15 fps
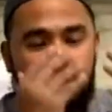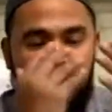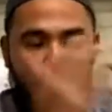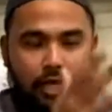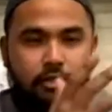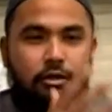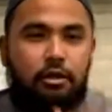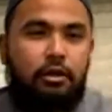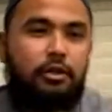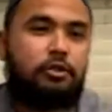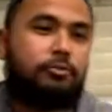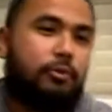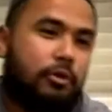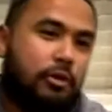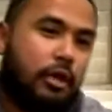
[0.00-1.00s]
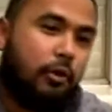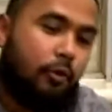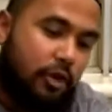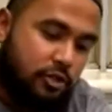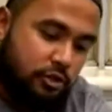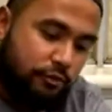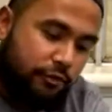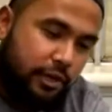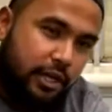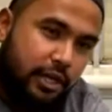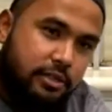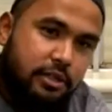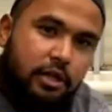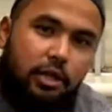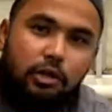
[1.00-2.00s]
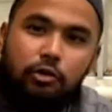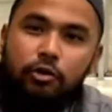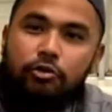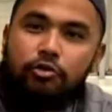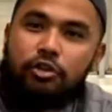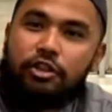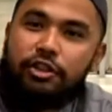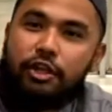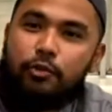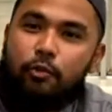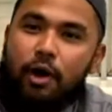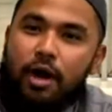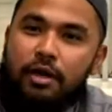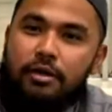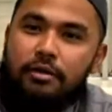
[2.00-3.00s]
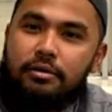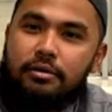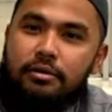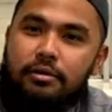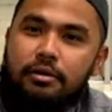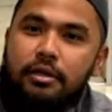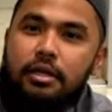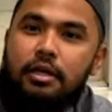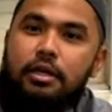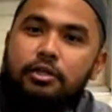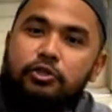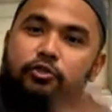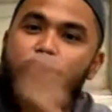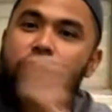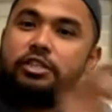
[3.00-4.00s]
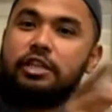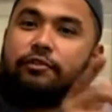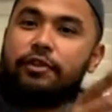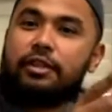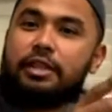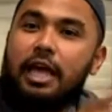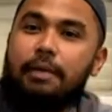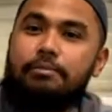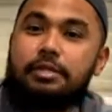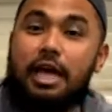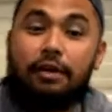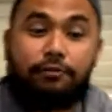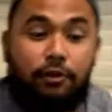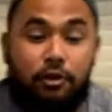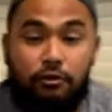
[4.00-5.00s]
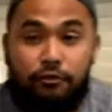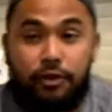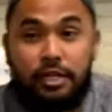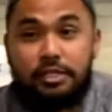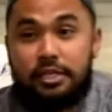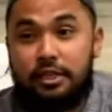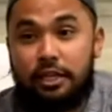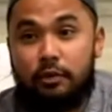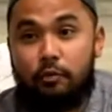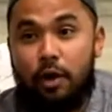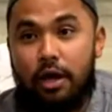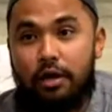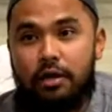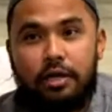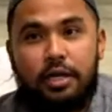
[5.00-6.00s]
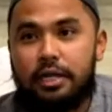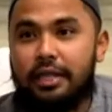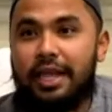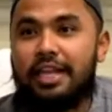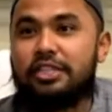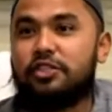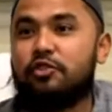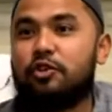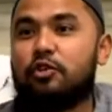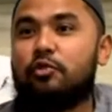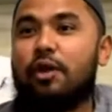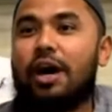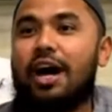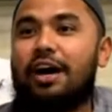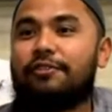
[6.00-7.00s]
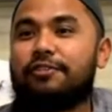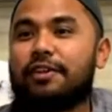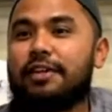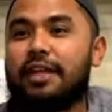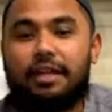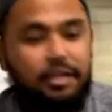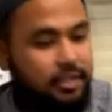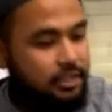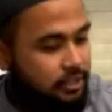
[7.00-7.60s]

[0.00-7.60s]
Ask Allah subhanahu wa ta'ala. Once you finish, go to the third one, throw 7 times. After you finish the third one, there is no dua after that.